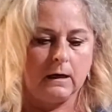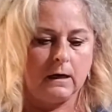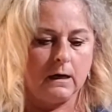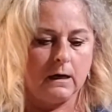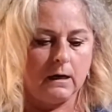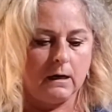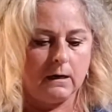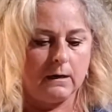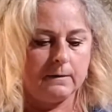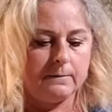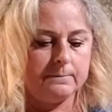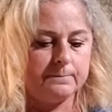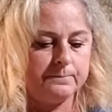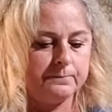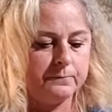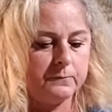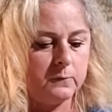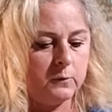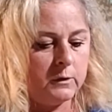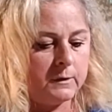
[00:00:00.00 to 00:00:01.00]

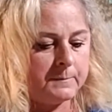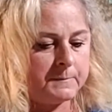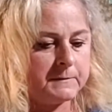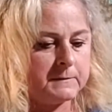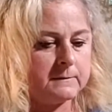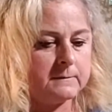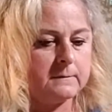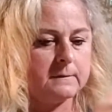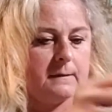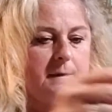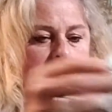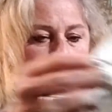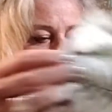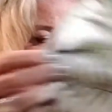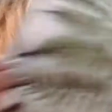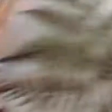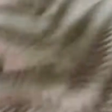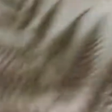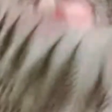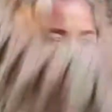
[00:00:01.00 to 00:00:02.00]
Whoops.
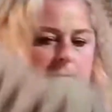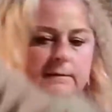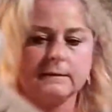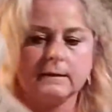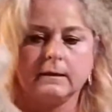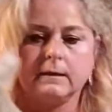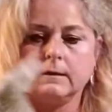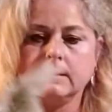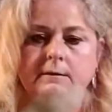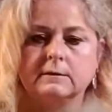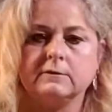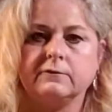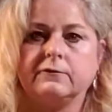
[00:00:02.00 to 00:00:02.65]
I guess I cut it into